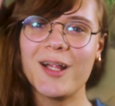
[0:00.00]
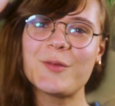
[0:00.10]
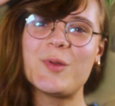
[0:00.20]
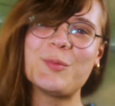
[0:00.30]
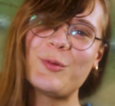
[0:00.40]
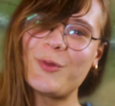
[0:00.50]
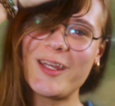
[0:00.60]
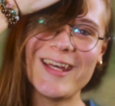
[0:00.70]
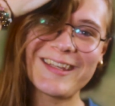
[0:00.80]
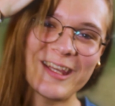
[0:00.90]
A lot of people
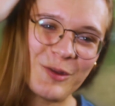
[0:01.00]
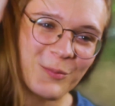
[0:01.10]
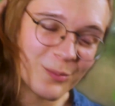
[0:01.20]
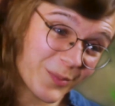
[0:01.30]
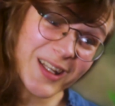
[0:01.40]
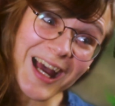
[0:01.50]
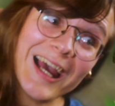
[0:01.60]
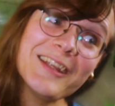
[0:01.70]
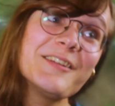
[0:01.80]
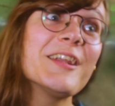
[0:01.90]
play that game, but
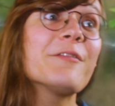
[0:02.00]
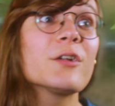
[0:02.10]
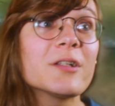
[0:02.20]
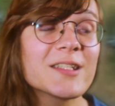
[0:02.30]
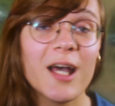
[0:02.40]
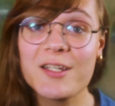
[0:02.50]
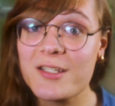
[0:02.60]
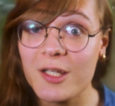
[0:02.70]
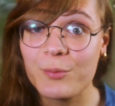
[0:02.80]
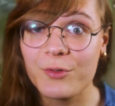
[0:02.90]
I never touched it